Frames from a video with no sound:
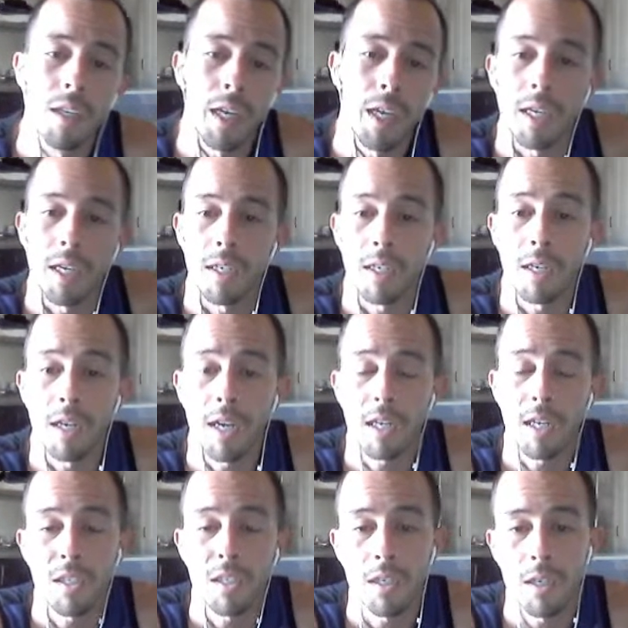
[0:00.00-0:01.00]
And it
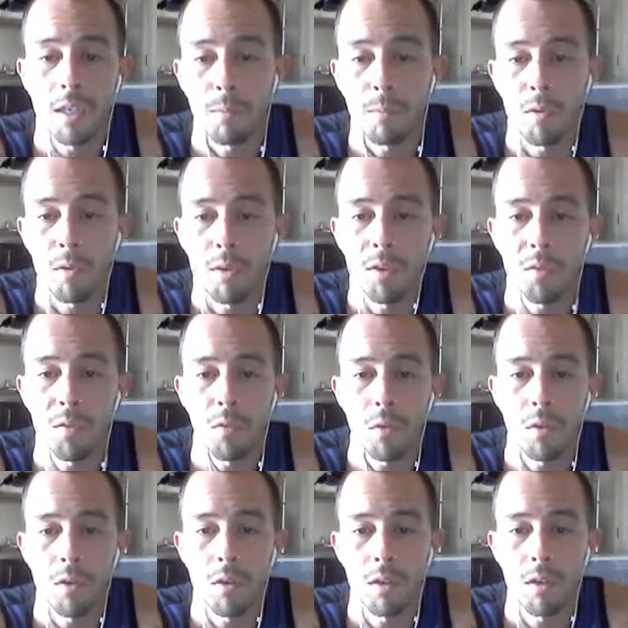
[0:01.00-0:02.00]
actually ended up going
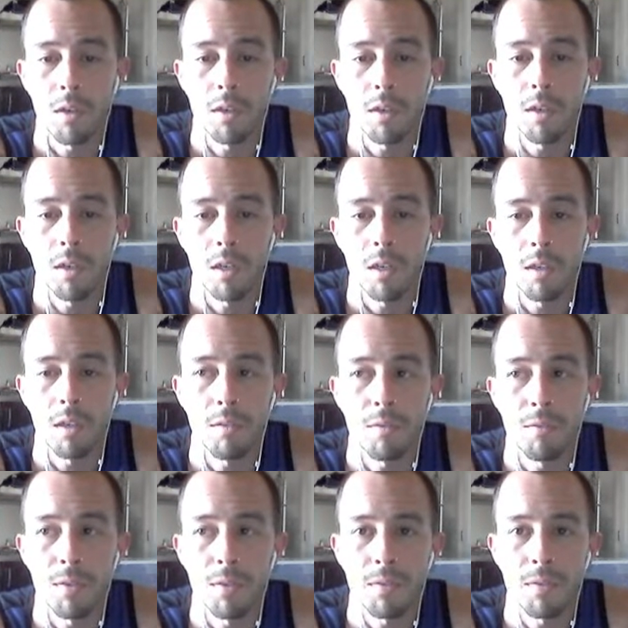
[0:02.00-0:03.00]
for
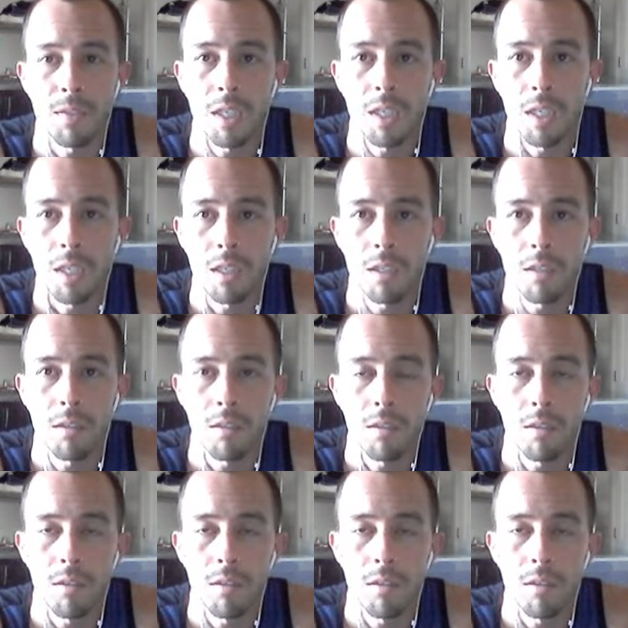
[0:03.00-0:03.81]
15.